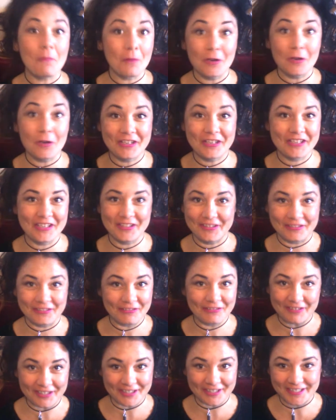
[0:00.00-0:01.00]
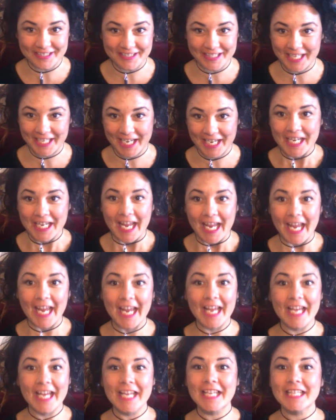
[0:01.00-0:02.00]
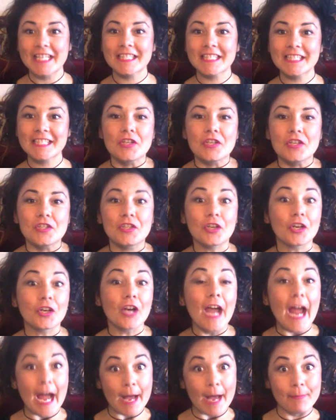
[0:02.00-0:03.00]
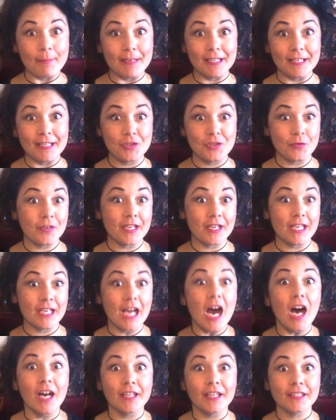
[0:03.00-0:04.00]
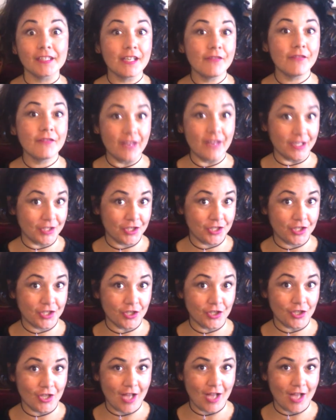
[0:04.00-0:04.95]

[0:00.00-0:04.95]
want to go to work today. And you're happy doing unconventional